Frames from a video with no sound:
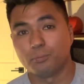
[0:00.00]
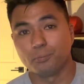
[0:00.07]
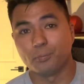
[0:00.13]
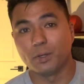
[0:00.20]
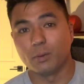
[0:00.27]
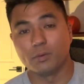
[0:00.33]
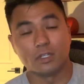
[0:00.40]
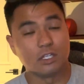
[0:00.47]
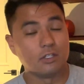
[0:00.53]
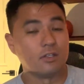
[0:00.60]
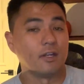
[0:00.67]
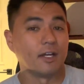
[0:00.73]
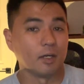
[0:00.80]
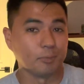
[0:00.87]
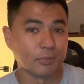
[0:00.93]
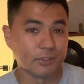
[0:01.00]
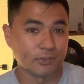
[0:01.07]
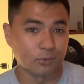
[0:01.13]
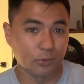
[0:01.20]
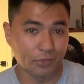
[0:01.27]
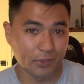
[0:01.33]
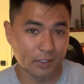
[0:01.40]
but we need you to help
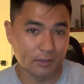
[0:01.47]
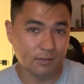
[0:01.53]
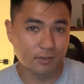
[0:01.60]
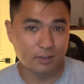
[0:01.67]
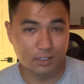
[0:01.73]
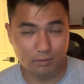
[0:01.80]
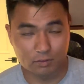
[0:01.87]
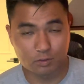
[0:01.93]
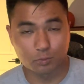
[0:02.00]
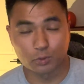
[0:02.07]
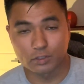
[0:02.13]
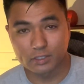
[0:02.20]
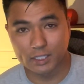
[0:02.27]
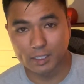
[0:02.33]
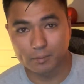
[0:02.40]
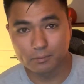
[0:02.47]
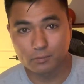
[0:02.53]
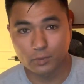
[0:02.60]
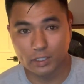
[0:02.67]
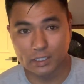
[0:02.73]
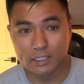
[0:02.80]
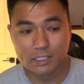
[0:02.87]
us with this. Give us more time,
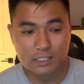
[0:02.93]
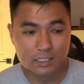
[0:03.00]
right?